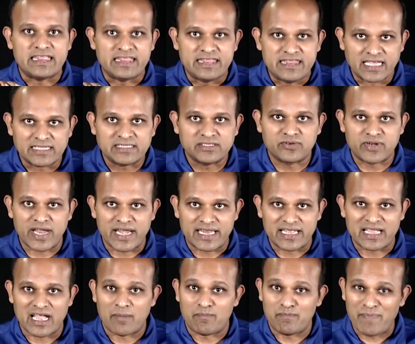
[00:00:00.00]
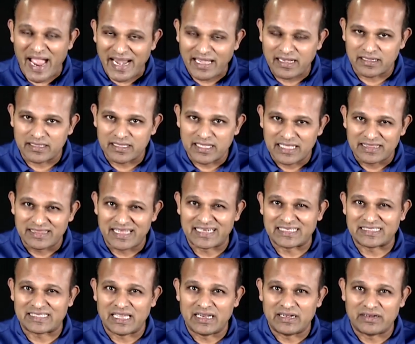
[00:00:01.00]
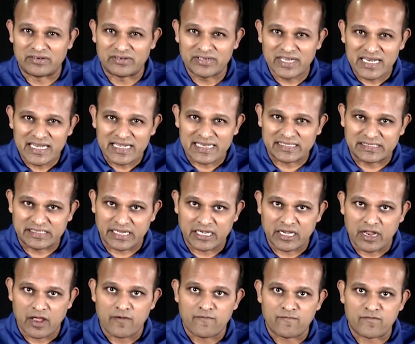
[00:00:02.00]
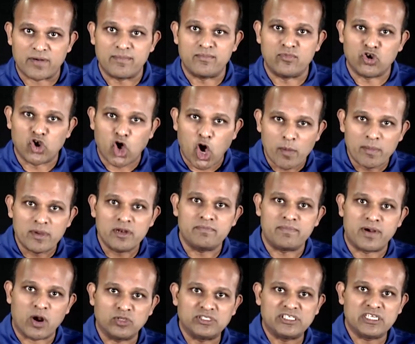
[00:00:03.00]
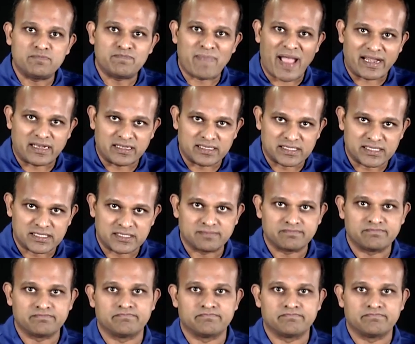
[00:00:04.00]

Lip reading: thus creating a pattern that is really distinct from normal browsing patterns.